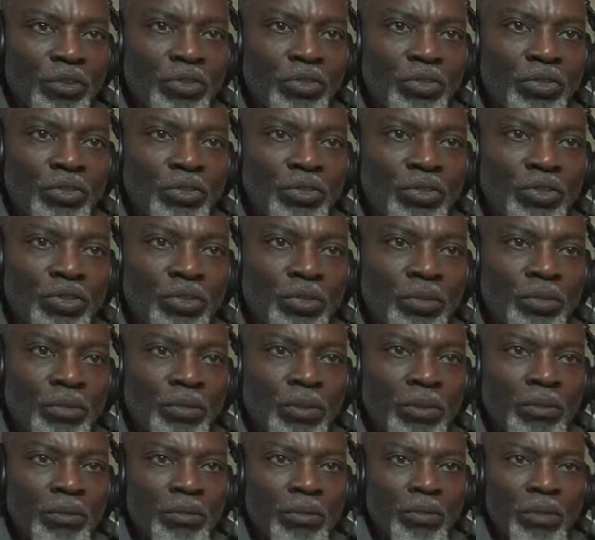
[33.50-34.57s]
YouTube.
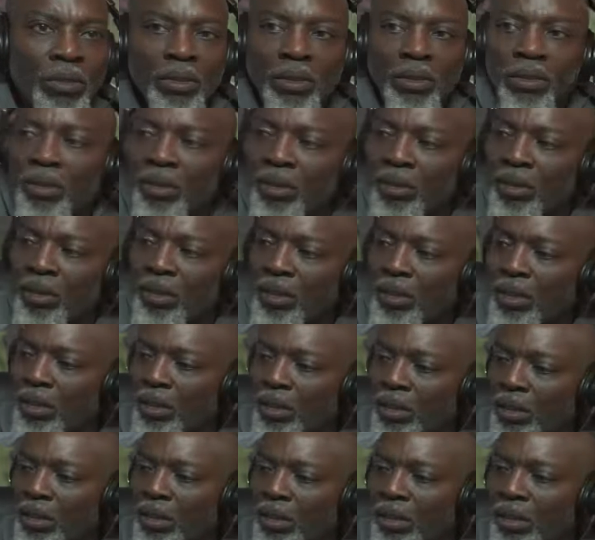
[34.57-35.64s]
Good
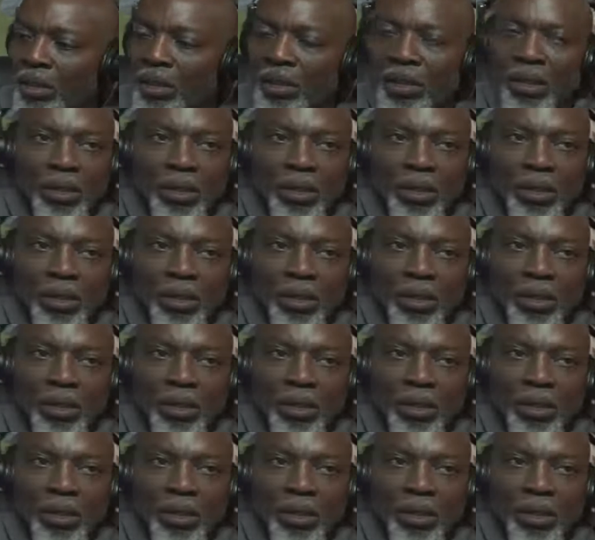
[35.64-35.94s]
morning.